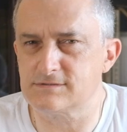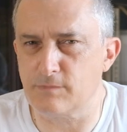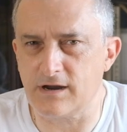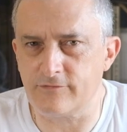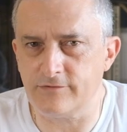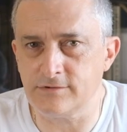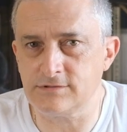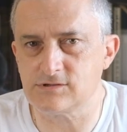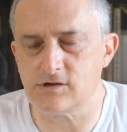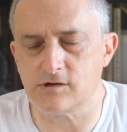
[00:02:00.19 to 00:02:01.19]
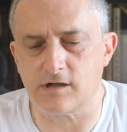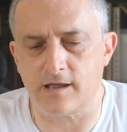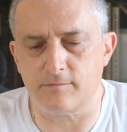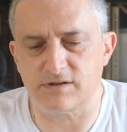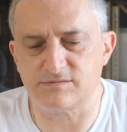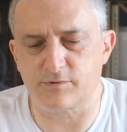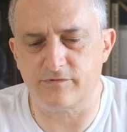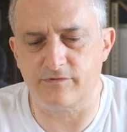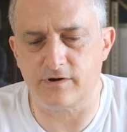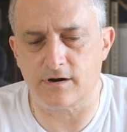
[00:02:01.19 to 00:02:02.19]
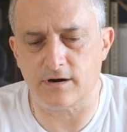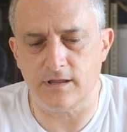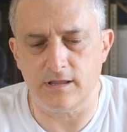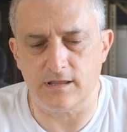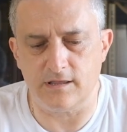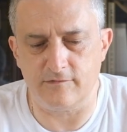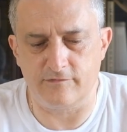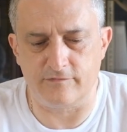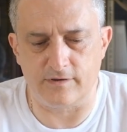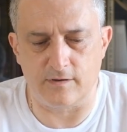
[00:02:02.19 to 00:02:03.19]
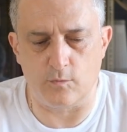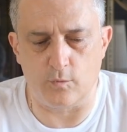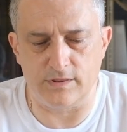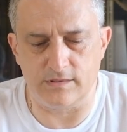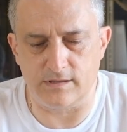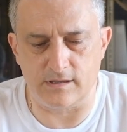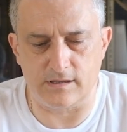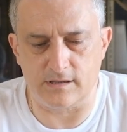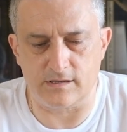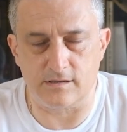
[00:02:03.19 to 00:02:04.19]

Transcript: smartphones, so I much prefer if with the